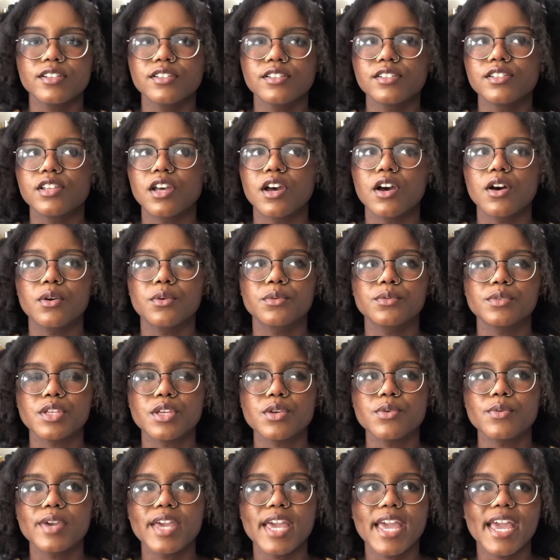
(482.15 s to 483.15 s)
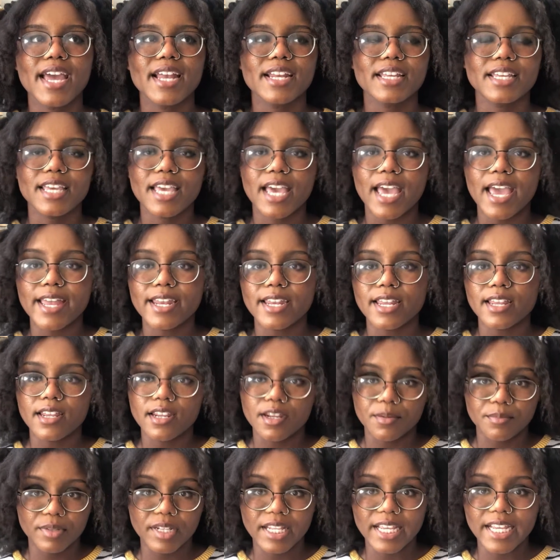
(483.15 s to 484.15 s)
So you can't get a
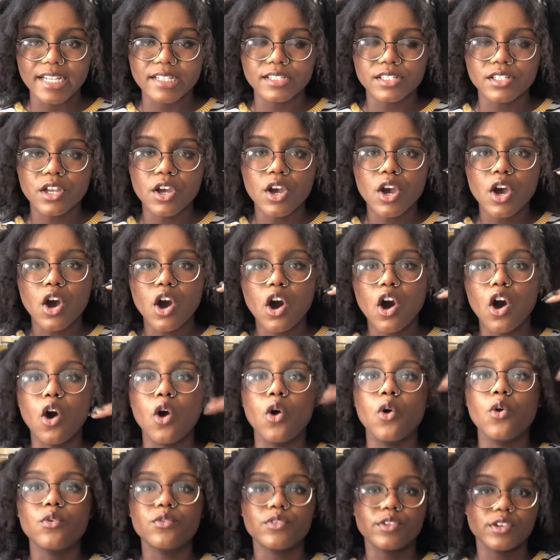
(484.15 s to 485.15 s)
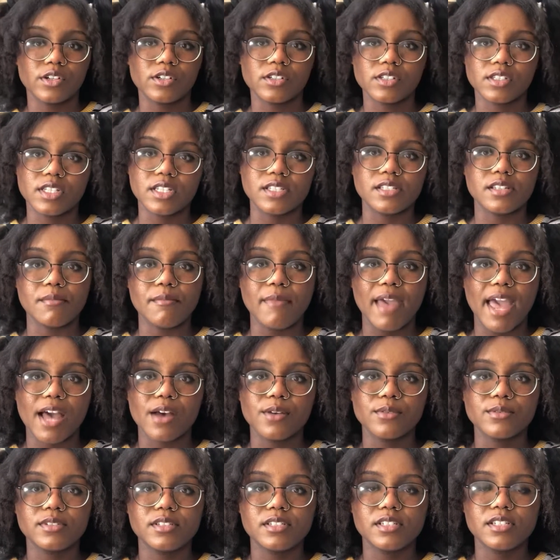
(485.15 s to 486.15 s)
place over this
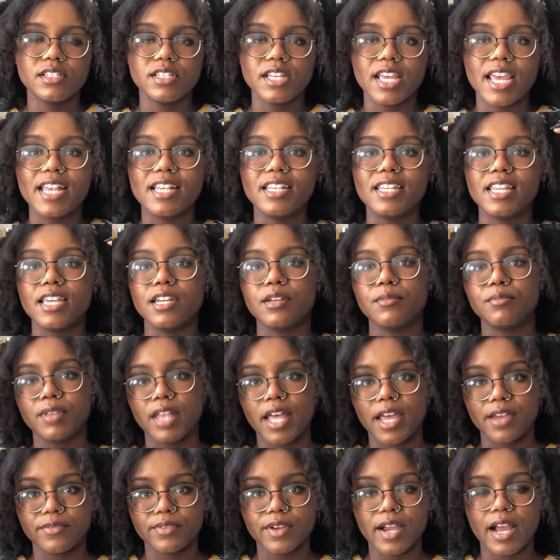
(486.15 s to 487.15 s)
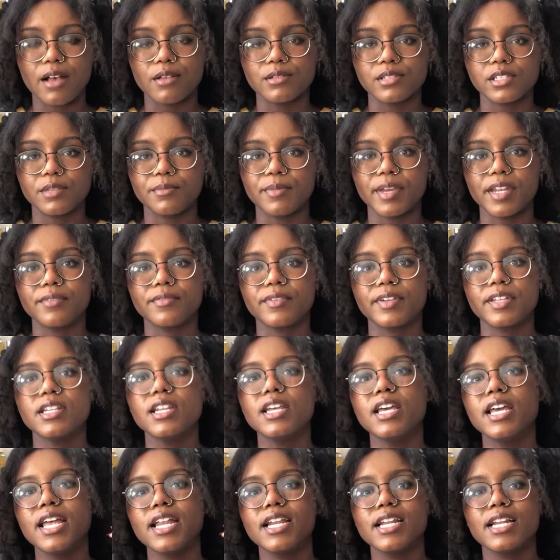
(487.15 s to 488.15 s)
amount and then apply for housing benefit.
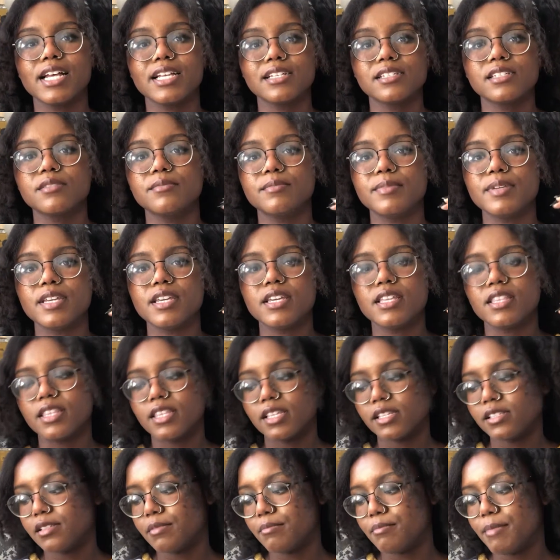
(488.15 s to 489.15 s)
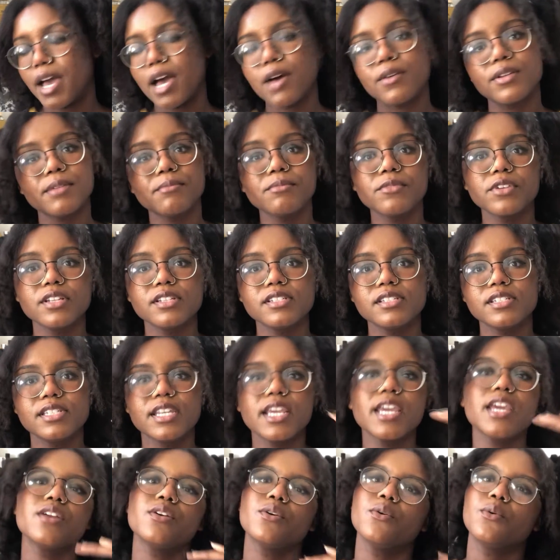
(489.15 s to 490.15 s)
It has to be this amount I'm going to
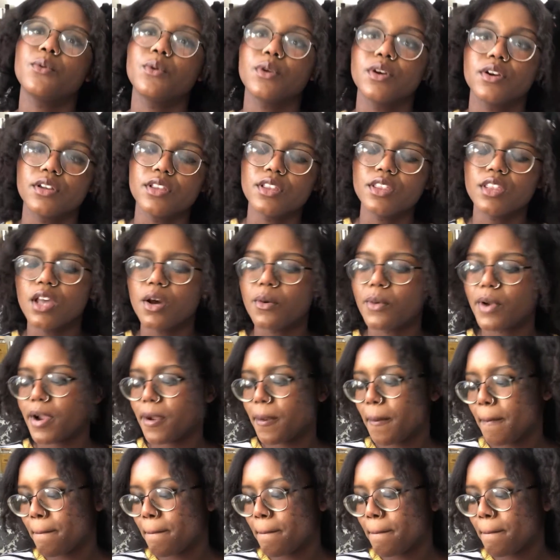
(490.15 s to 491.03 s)
state or lower.